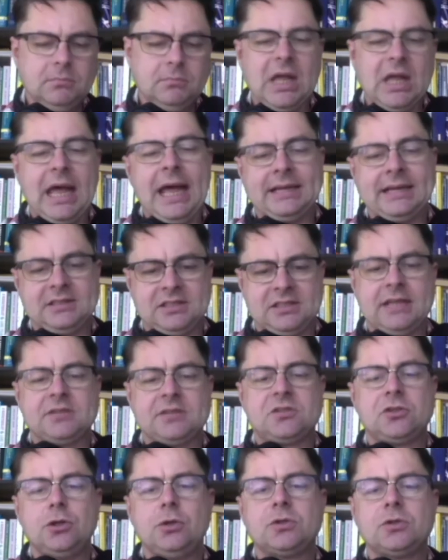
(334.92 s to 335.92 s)

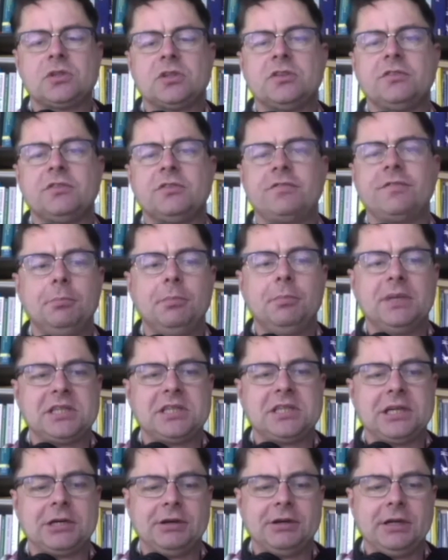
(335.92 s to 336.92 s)
excess use of
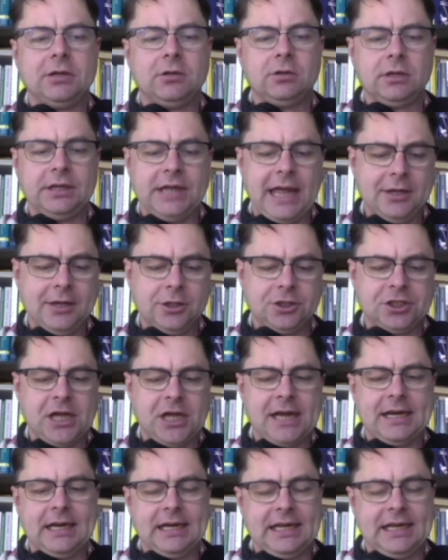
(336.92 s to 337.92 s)
material and
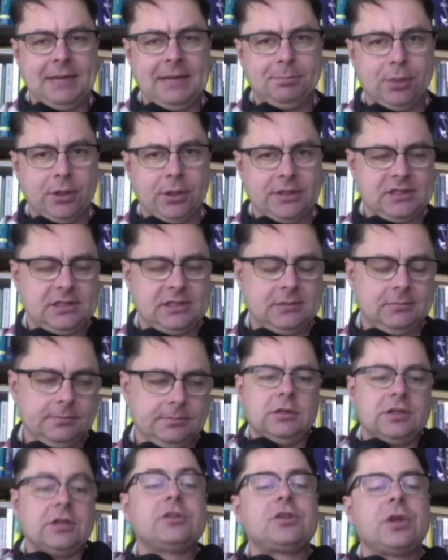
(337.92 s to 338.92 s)
energetic inputs.
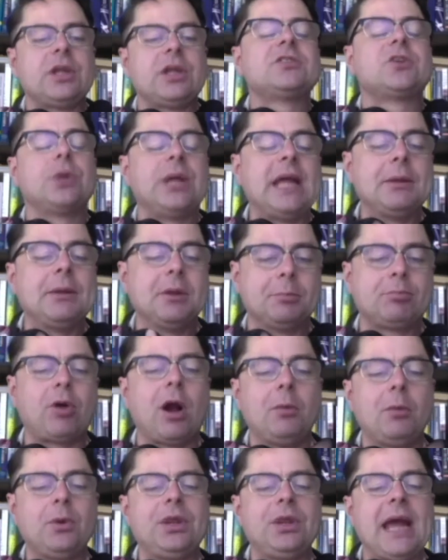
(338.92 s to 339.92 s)
So the, the
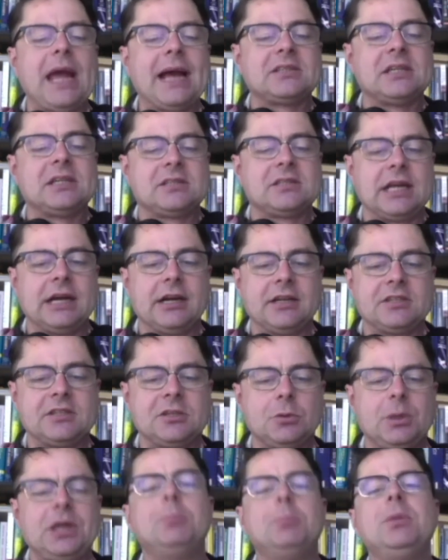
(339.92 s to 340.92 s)
problem with the excess there is that
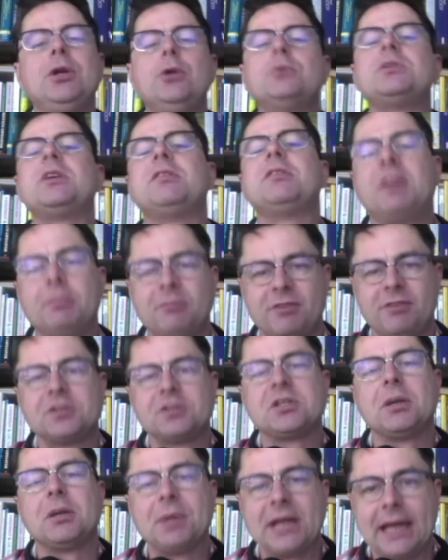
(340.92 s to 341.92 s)
we could be using them for
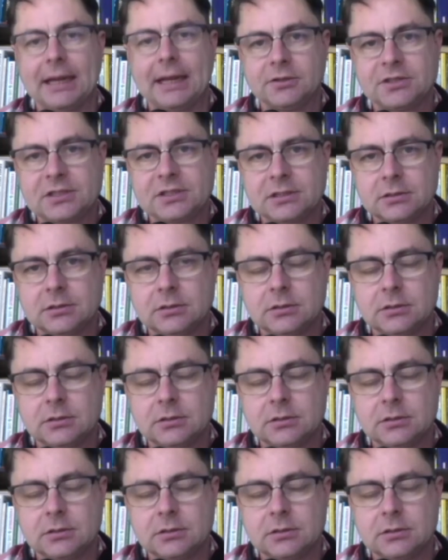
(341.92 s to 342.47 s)
something else